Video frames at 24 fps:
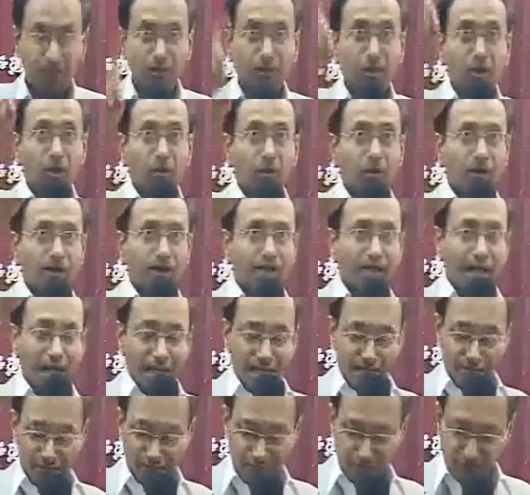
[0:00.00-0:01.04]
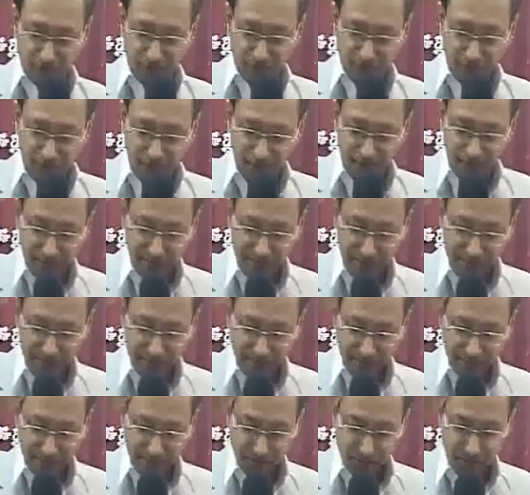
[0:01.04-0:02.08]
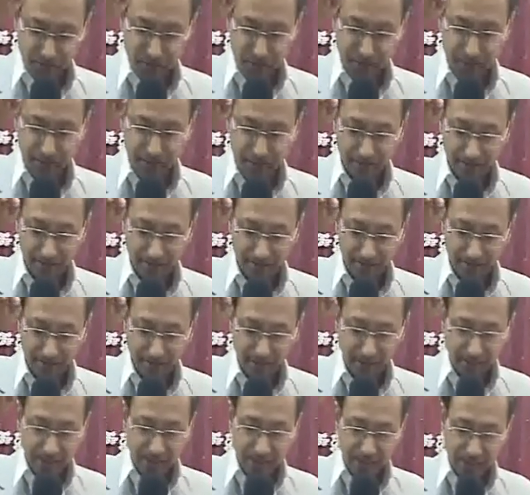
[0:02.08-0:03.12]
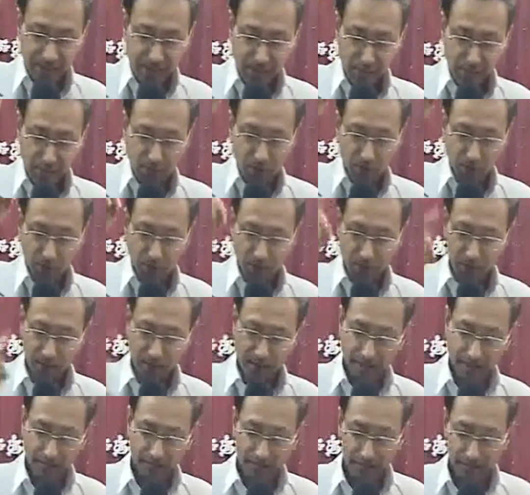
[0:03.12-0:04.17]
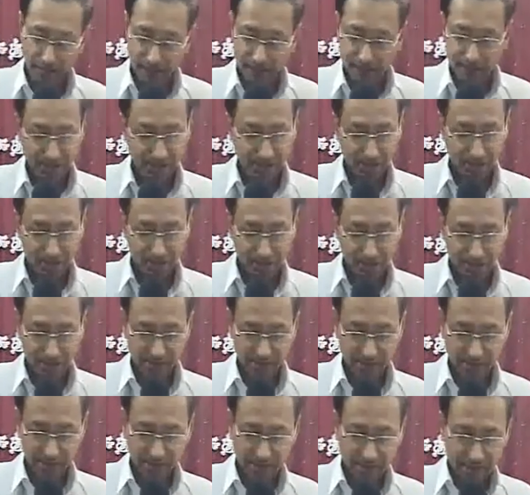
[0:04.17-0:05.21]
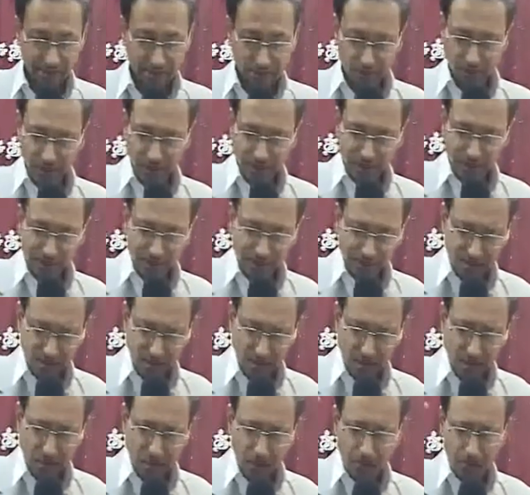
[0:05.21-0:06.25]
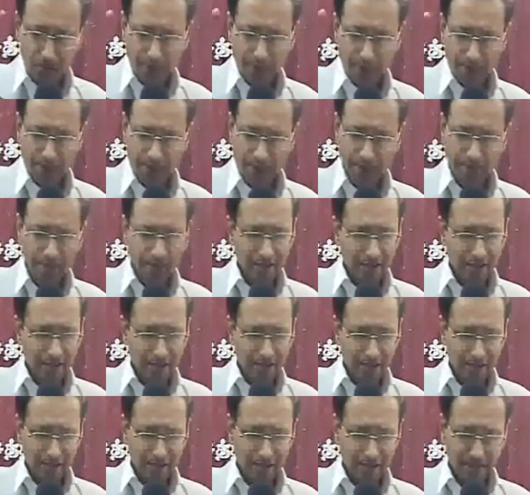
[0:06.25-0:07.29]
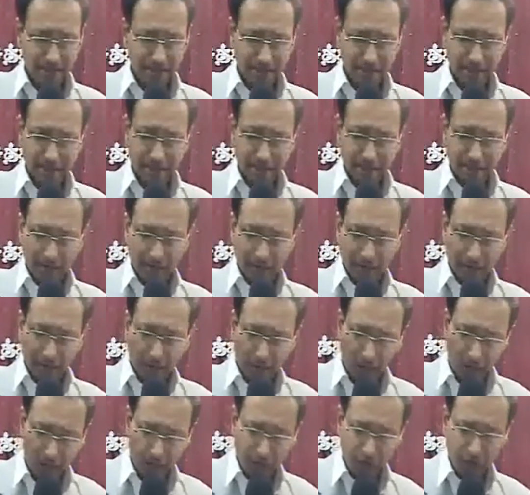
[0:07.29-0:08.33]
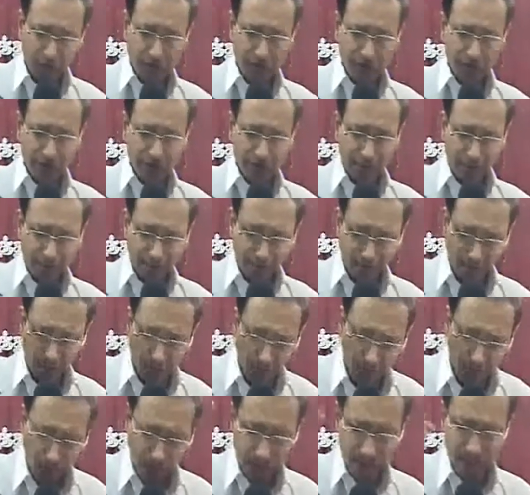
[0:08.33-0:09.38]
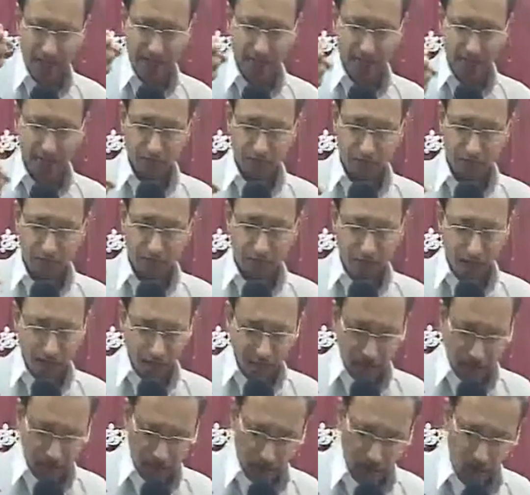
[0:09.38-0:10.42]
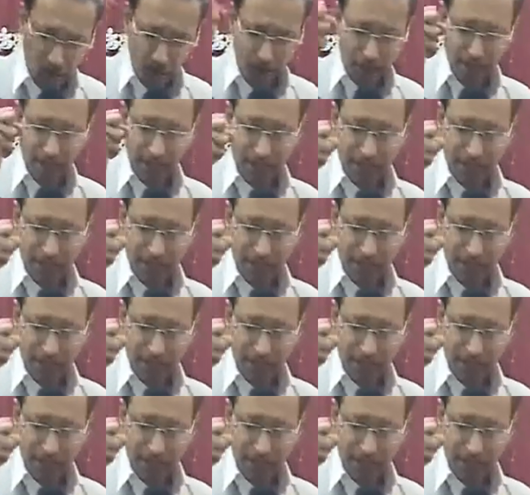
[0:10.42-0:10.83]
long life I will satisfy and show him my salvation. So let's all pray that uh, the Lord will give her long life. Long